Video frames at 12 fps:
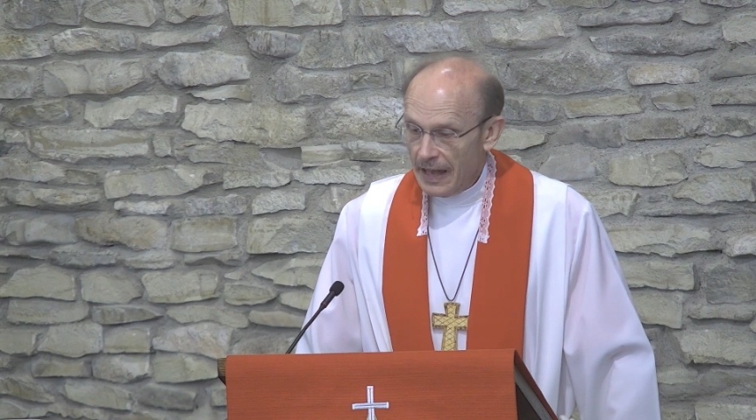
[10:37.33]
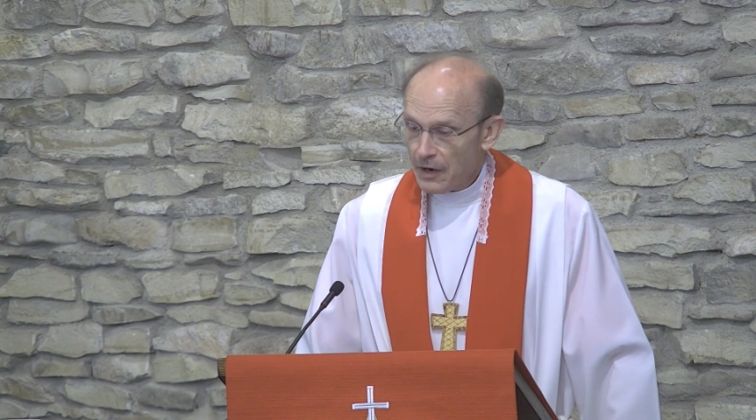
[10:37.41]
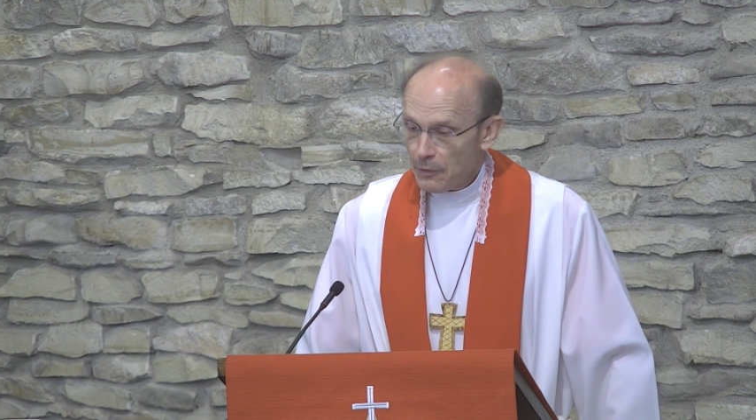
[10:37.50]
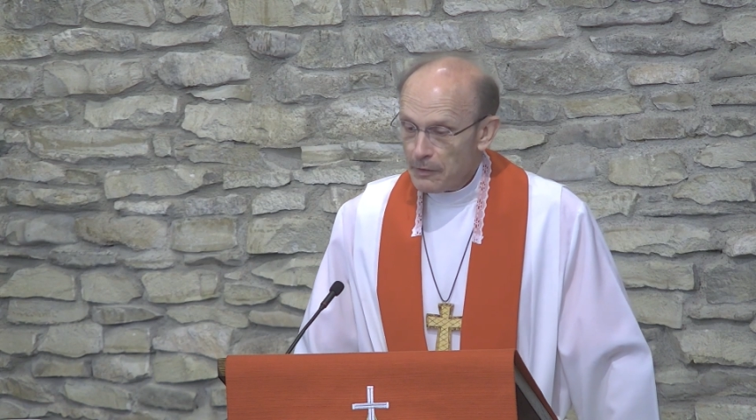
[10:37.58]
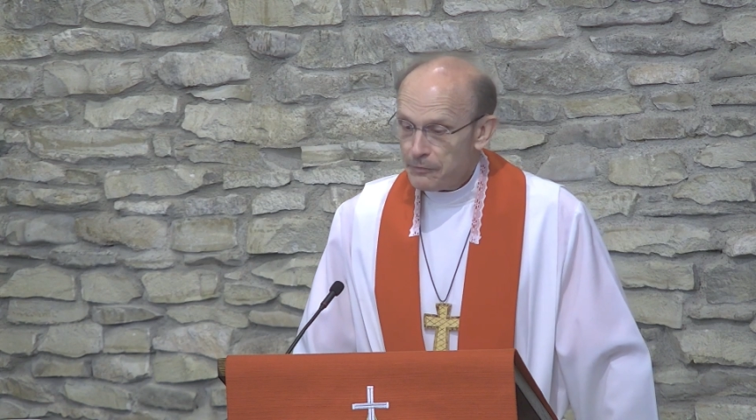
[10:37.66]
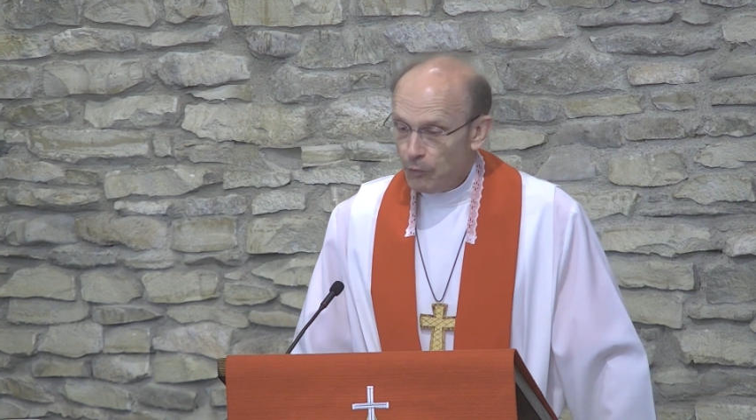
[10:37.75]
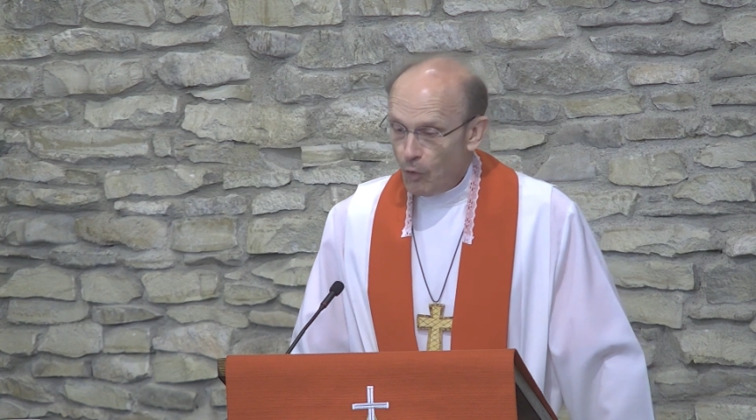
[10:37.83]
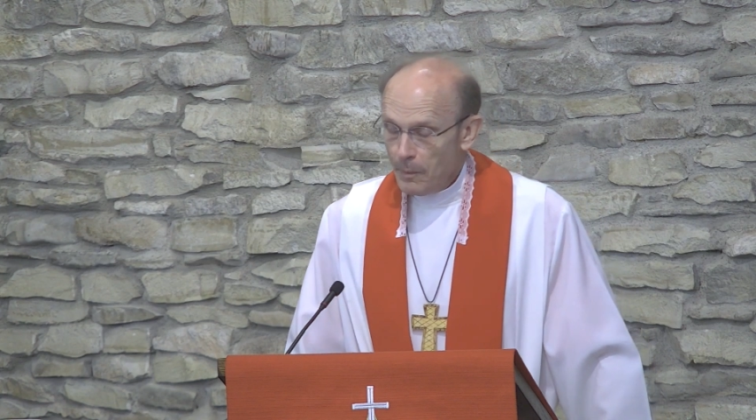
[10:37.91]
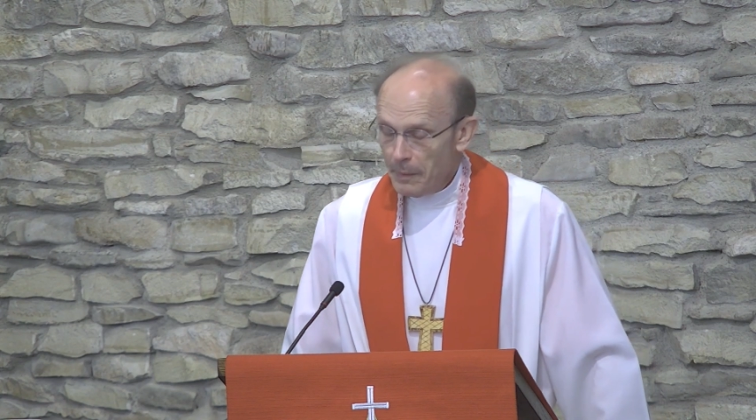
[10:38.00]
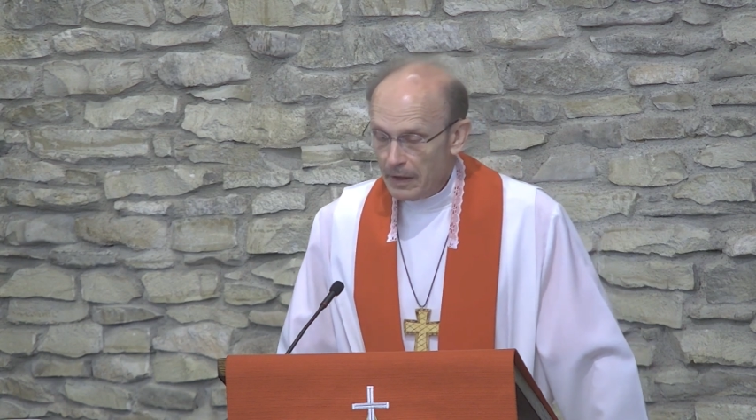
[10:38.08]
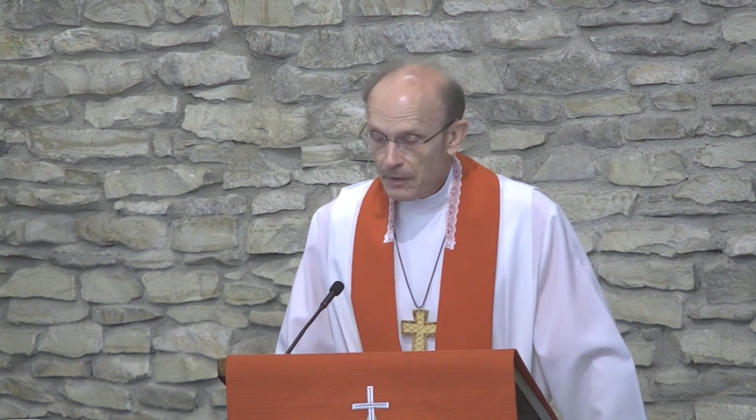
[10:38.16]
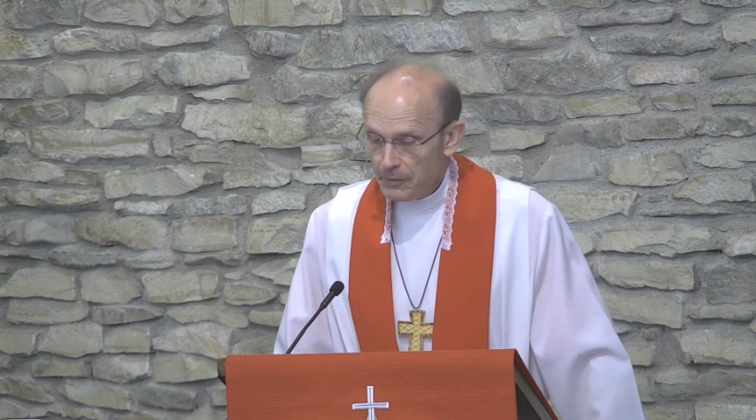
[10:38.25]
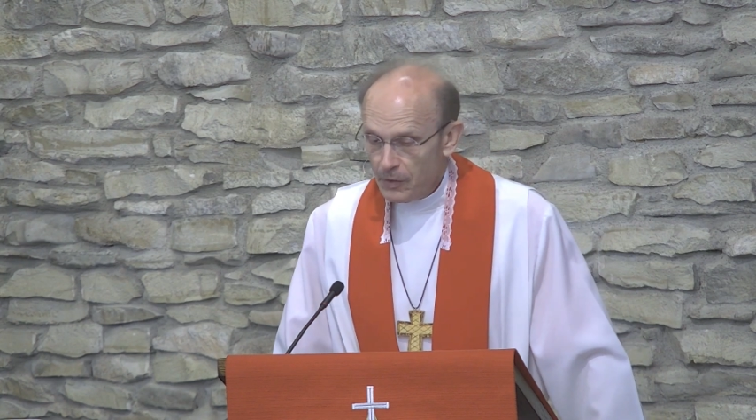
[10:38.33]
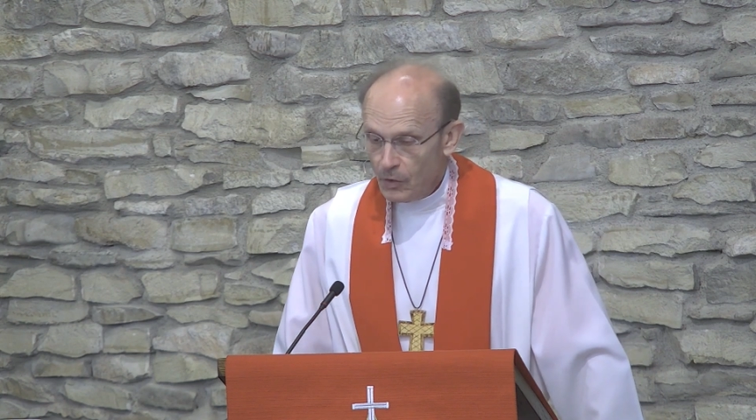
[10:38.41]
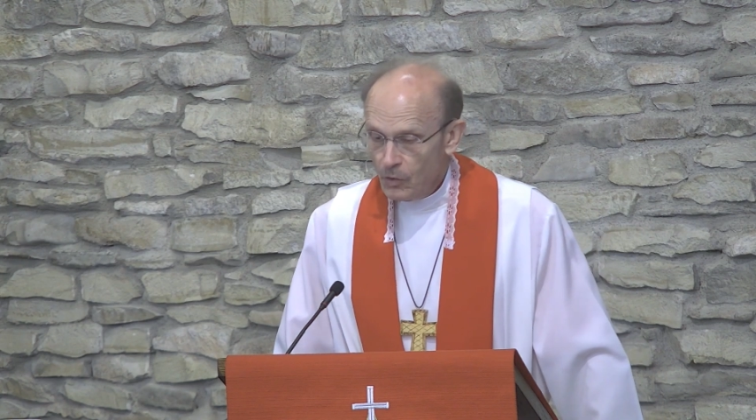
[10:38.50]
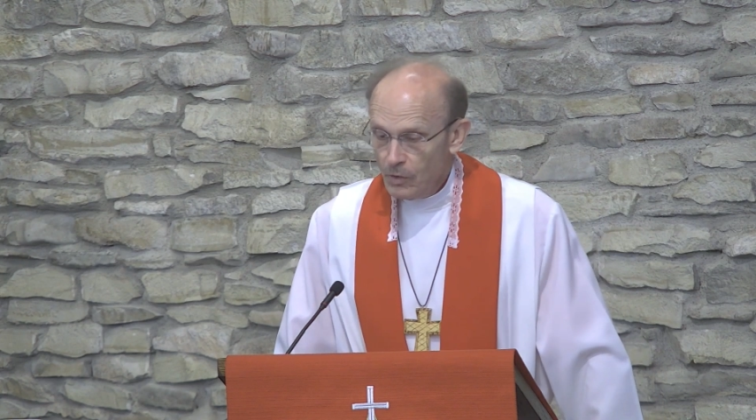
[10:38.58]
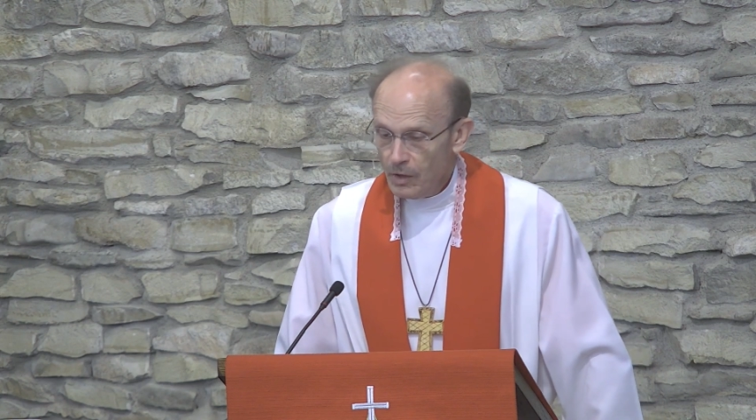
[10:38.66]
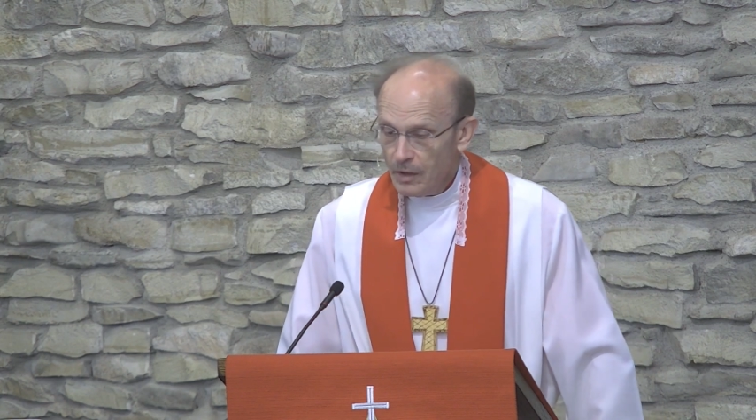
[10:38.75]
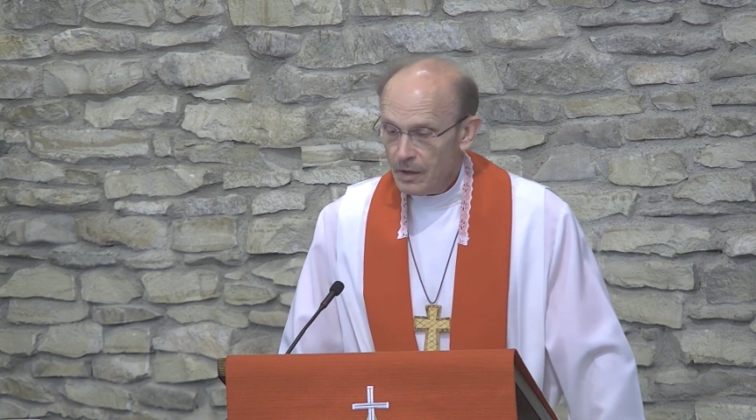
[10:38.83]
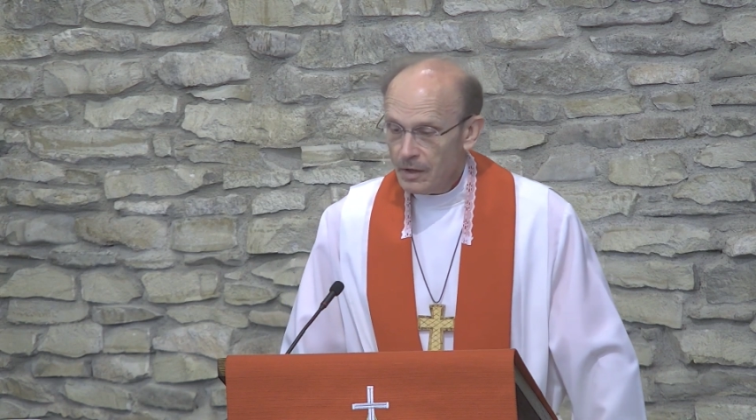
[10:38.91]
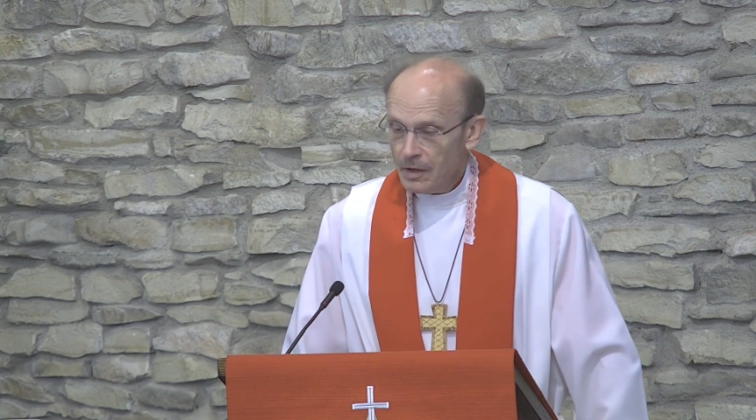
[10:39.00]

and a reforming of you